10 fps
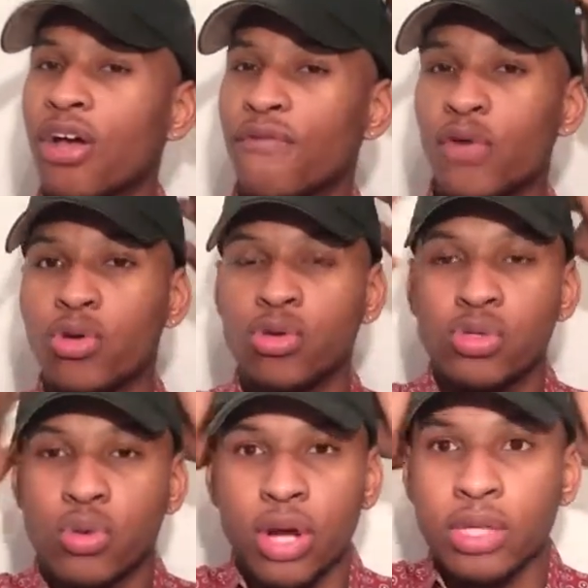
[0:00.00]
Her
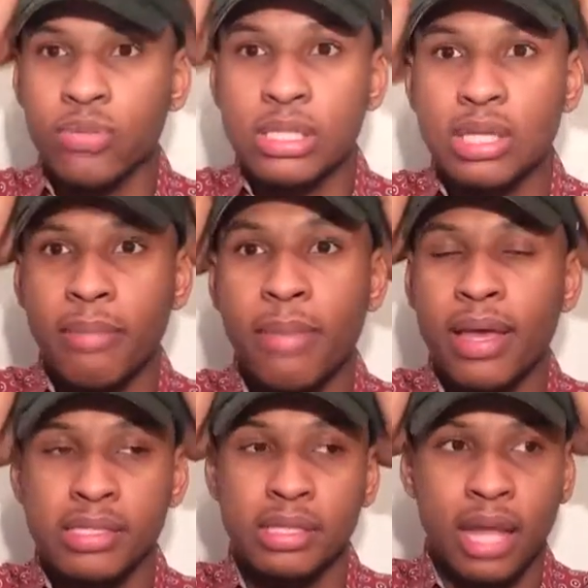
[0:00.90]
vocals was
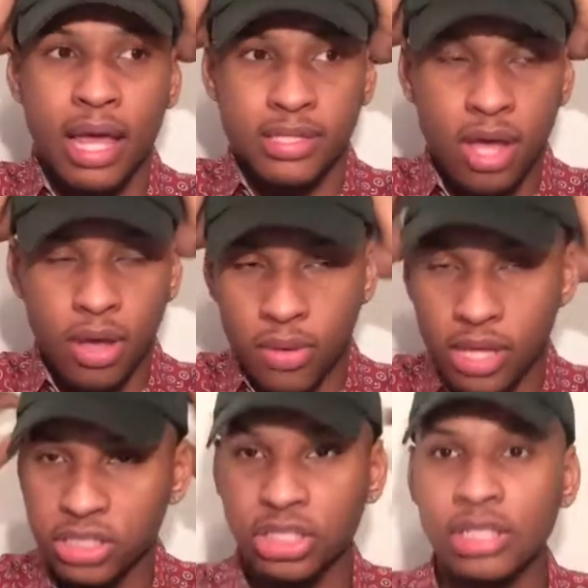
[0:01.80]
amazing as
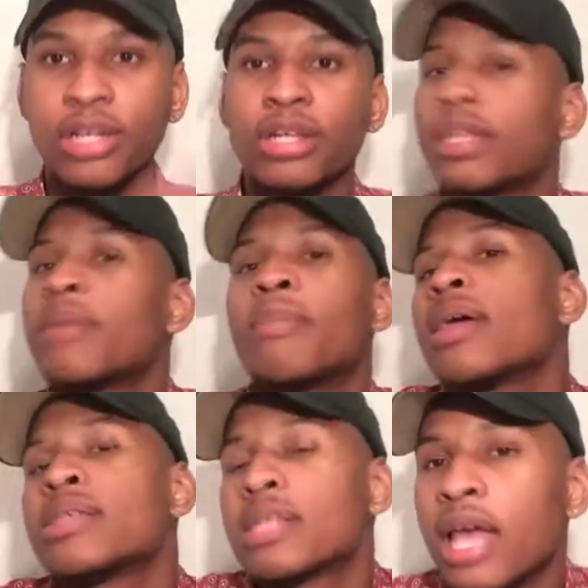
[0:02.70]
always. She looked
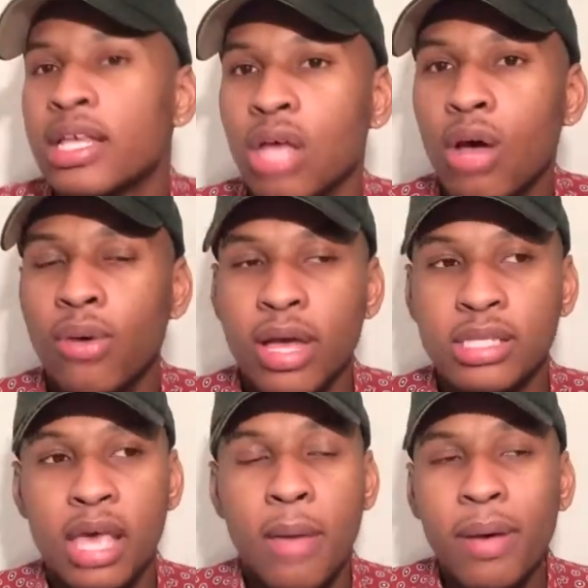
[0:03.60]
amazing as
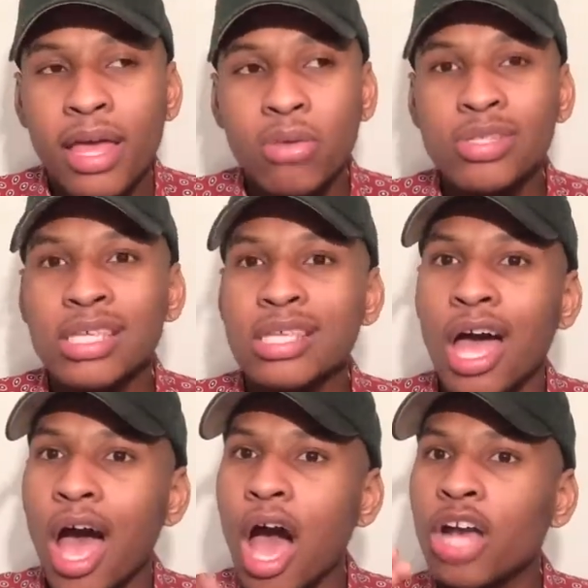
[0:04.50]
always. But it was just
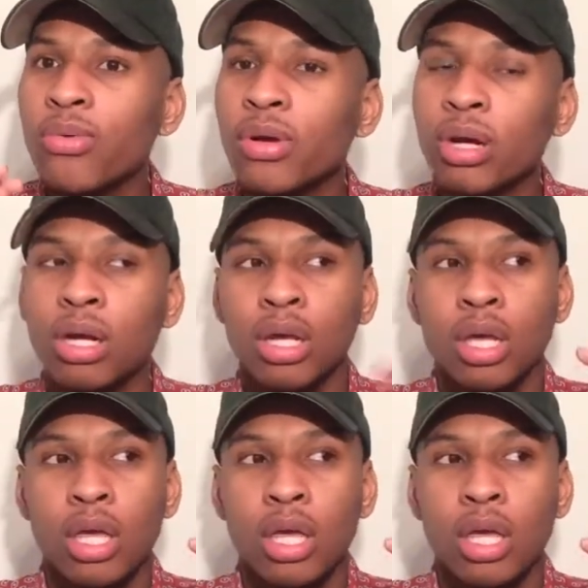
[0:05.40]
an awkward.